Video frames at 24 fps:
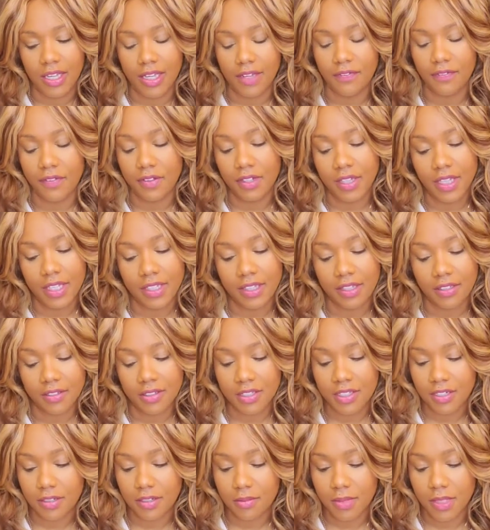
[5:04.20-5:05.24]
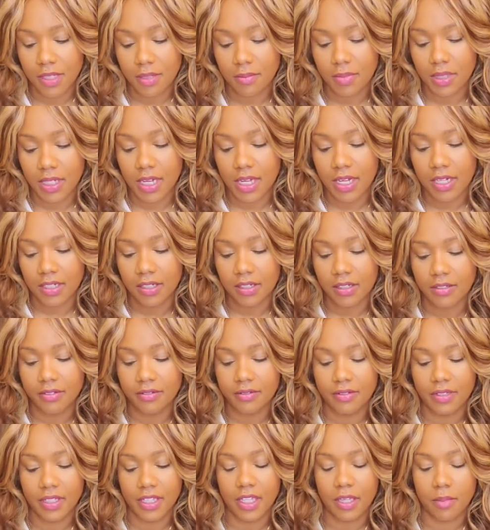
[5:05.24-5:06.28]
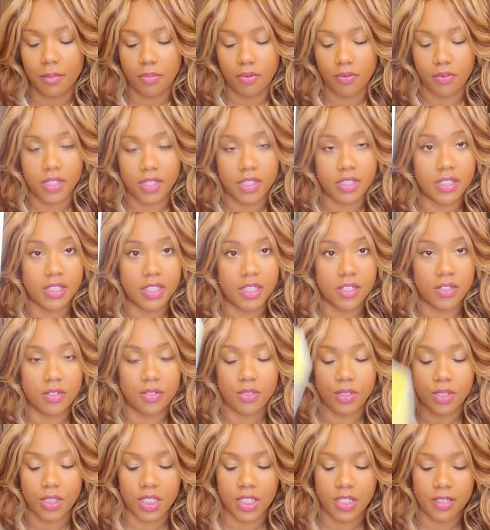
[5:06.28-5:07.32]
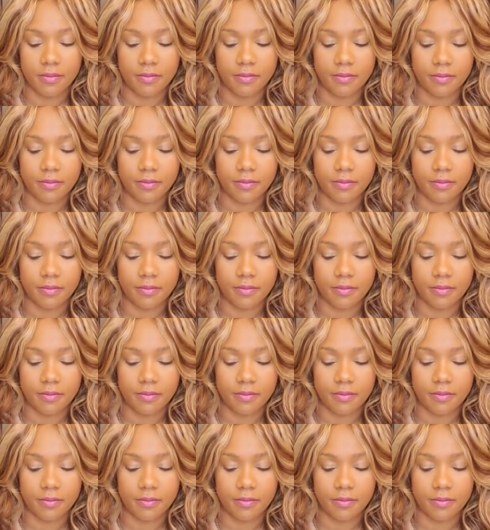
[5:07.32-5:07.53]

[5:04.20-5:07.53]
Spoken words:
I feel like there's going to be a block. Empress energy.